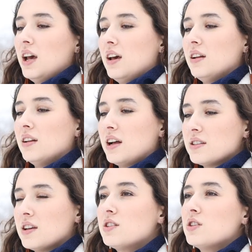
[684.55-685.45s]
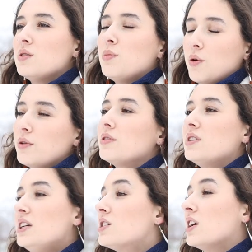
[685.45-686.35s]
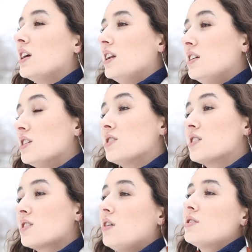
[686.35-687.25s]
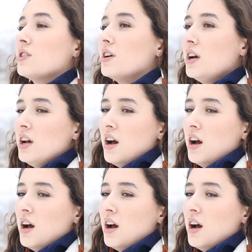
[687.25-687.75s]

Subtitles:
and that's such an important teaching in Indigenous culture,